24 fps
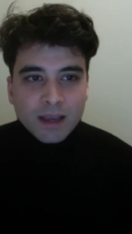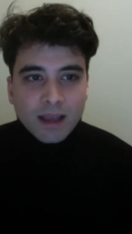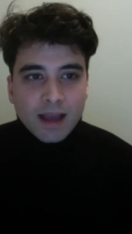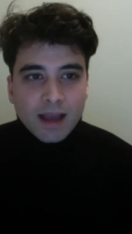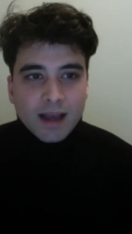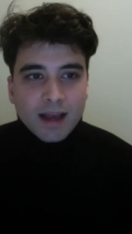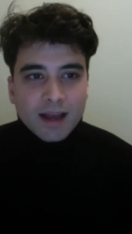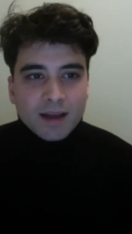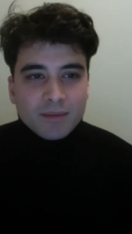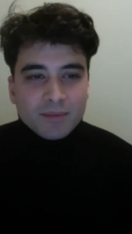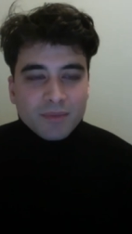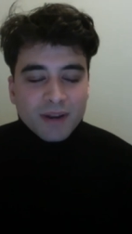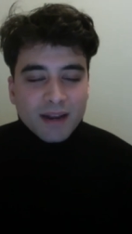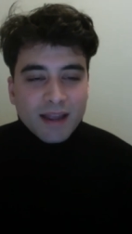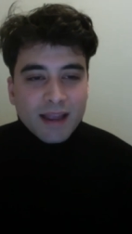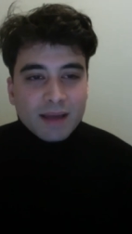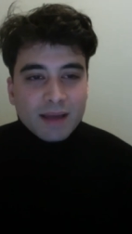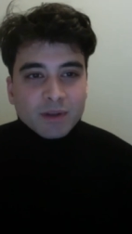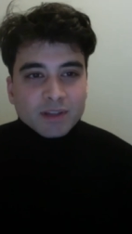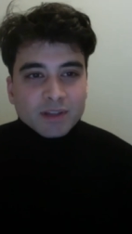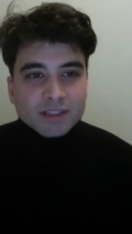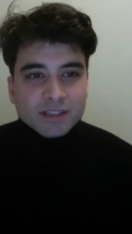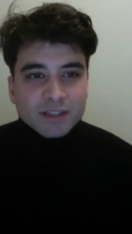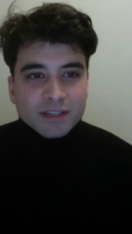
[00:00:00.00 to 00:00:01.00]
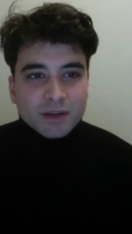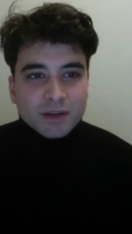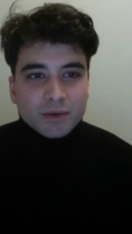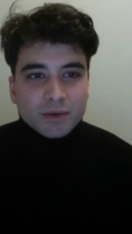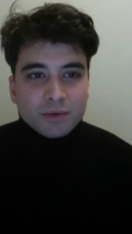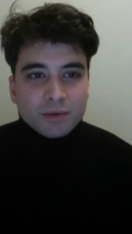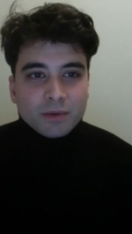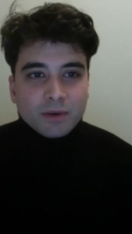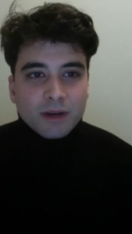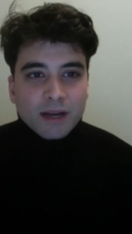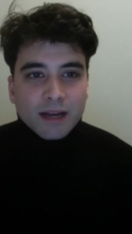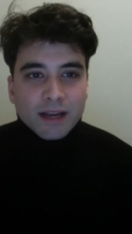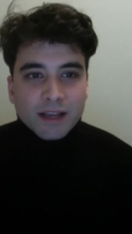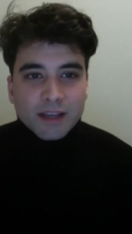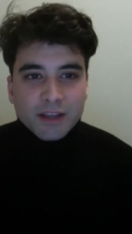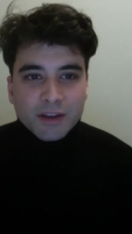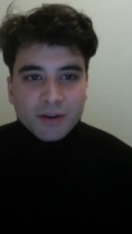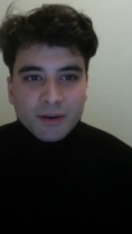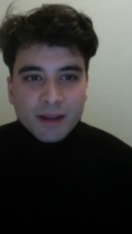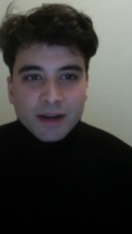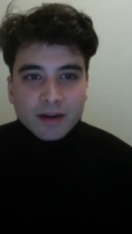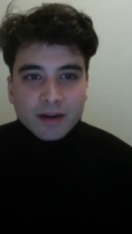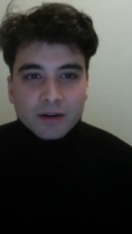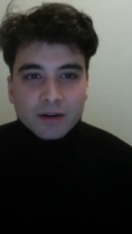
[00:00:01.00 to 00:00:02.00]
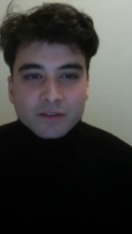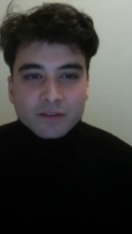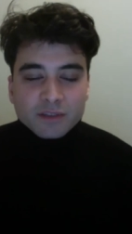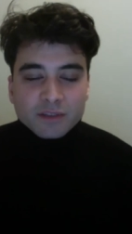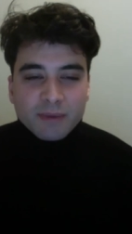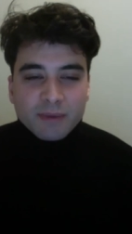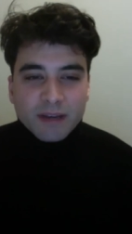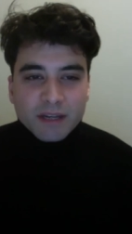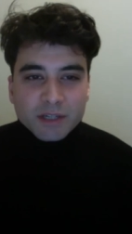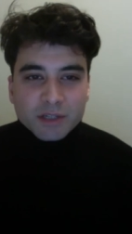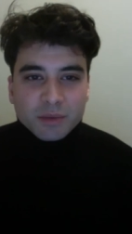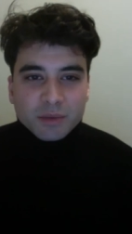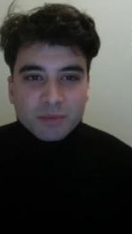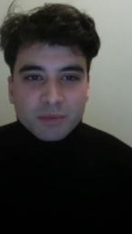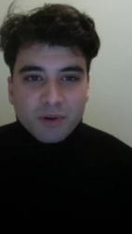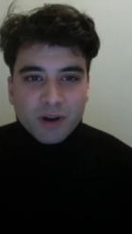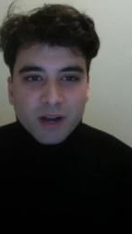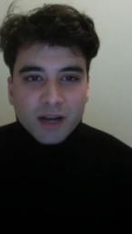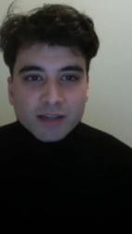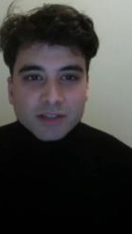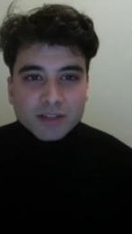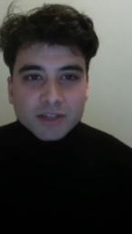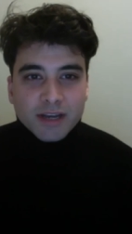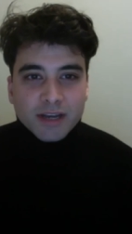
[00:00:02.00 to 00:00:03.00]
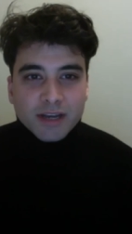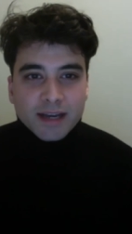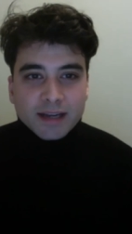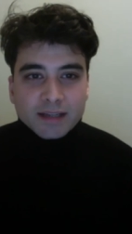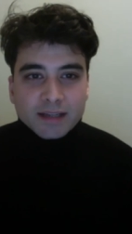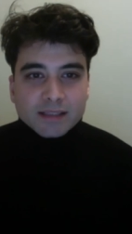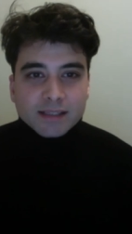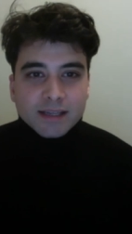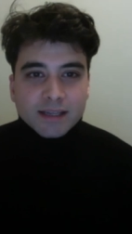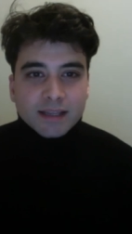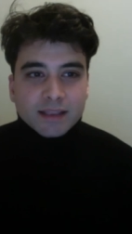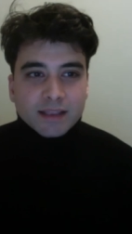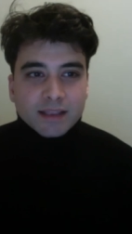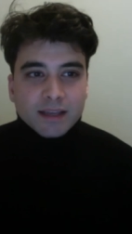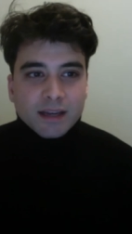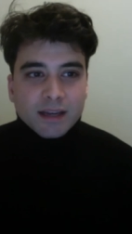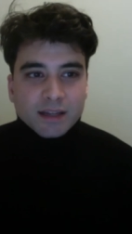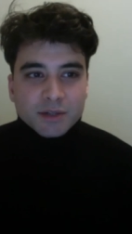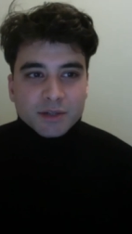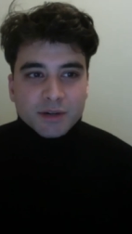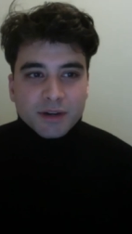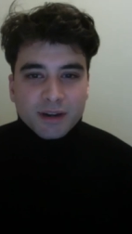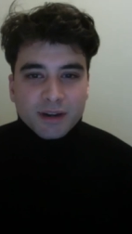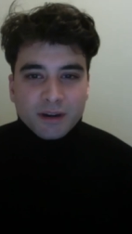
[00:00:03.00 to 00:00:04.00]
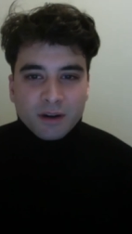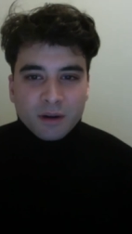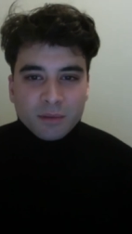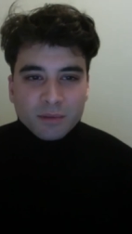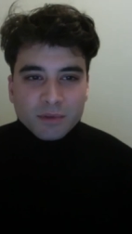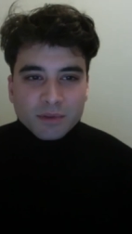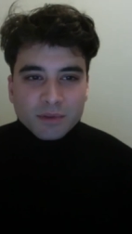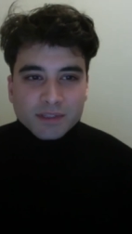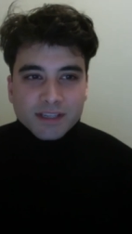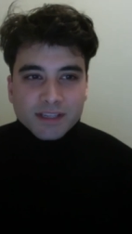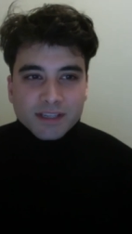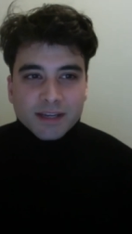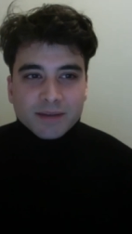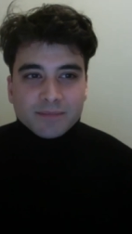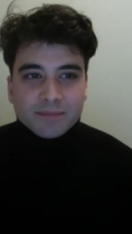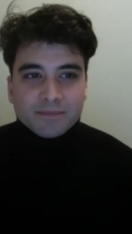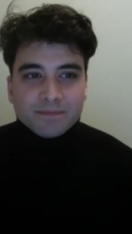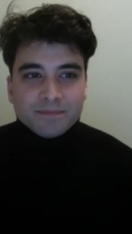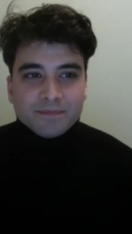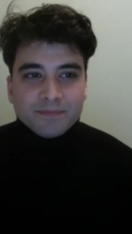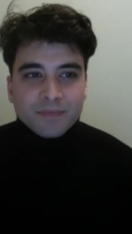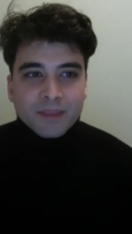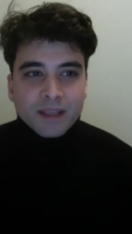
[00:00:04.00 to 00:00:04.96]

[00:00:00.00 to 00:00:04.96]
Um, but I am also a curator of special projects at the Hunterdon Art Museum.